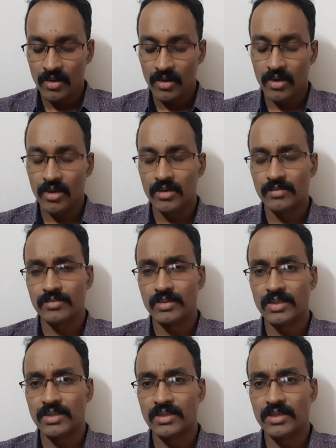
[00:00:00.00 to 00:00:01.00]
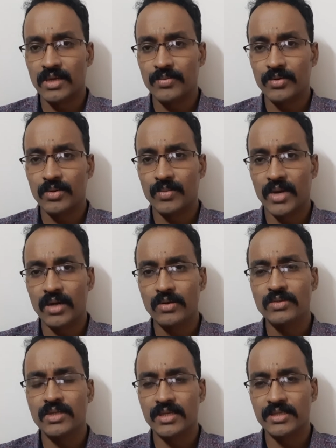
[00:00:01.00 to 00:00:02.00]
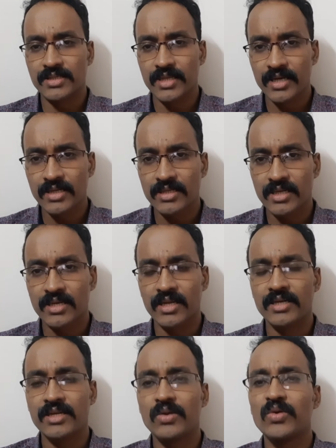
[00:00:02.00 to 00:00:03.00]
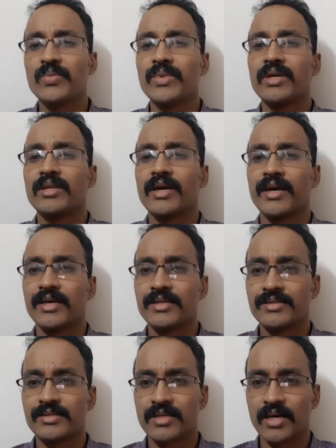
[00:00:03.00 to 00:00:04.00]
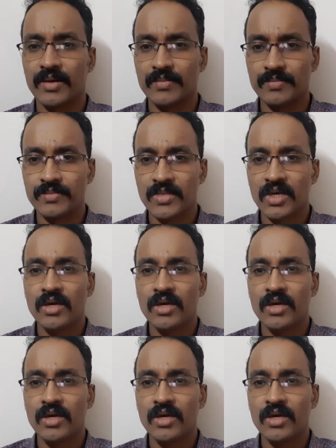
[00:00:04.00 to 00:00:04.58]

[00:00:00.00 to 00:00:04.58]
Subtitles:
therefore, Marlowe thinks that elder woman has some